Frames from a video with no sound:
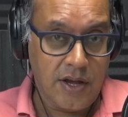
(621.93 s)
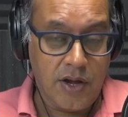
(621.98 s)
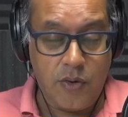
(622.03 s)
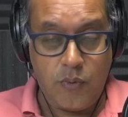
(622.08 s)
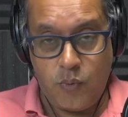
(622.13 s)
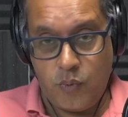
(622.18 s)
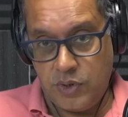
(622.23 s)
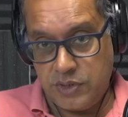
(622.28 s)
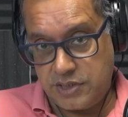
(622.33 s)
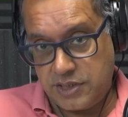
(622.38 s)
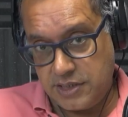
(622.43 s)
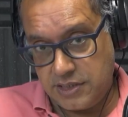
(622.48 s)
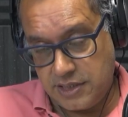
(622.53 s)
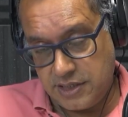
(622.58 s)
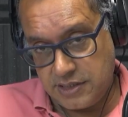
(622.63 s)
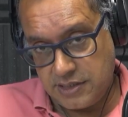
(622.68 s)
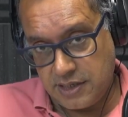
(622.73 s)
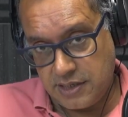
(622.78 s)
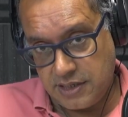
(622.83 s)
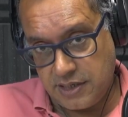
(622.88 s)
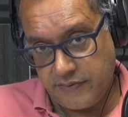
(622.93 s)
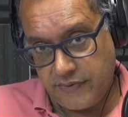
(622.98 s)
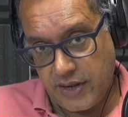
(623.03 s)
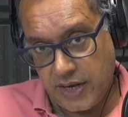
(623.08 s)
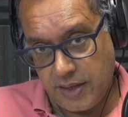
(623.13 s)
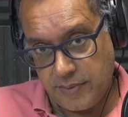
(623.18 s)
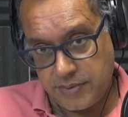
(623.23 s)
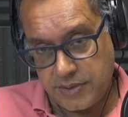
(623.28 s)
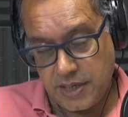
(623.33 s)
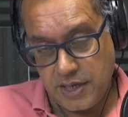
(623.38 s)
once it
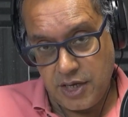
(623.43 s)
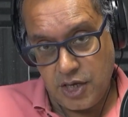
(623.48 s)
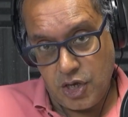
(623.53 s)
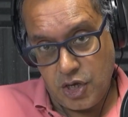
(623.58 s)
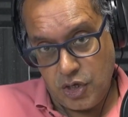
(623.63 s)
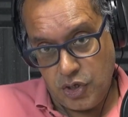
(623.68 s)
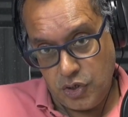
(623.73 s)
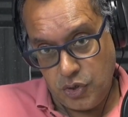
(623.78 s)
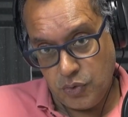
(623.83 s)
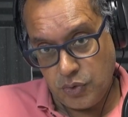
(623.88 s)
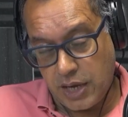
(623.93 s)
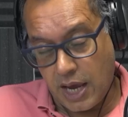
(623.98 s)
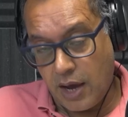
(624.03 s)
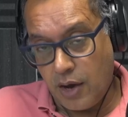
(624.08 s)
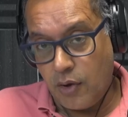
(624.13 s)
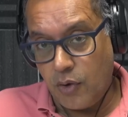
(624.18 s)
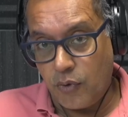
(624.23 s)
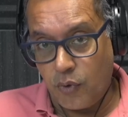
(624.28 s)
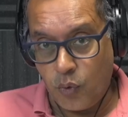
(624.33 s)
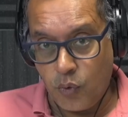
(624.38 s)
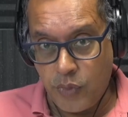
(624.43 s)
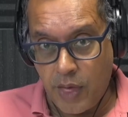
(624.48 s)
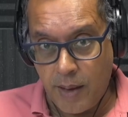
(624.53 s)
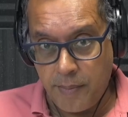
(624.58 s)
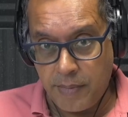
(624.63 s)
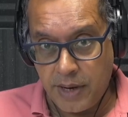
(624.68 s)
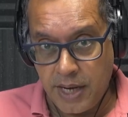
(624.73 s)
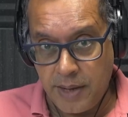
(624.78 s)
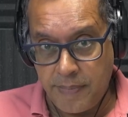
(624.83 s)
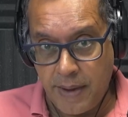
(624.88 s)
develops, you get all that
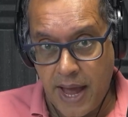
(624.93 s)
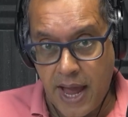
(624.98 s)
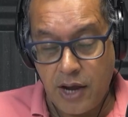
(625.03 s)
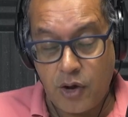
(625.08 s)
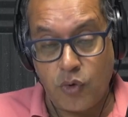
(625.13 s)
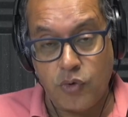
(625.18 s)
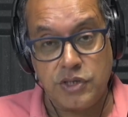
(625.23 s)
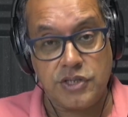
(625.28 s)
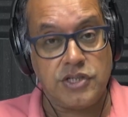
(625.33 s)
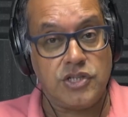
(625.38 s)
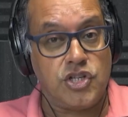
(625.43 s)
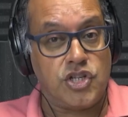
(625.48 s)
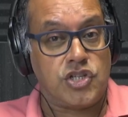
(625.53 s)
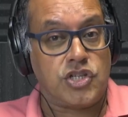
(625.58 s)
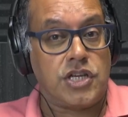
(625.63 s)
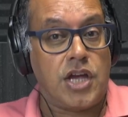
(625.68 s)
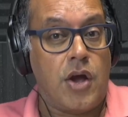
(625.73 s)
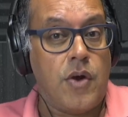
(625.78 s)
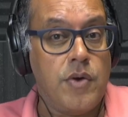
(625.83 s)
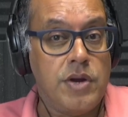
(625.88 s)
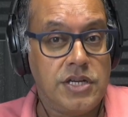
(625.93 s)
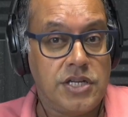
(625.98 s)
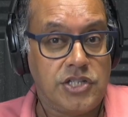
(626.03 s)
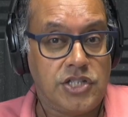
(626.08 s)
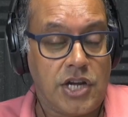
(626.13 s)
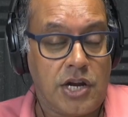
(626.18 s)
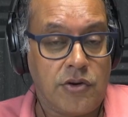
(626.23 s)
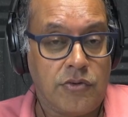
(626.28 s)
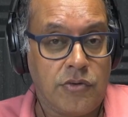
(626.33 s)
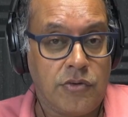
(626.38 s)
money back, or does it just go into
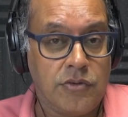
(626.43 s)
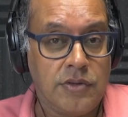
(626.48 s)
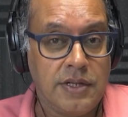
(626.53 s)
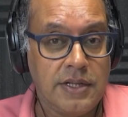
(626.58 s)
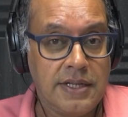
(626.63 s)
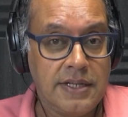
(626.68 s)
general,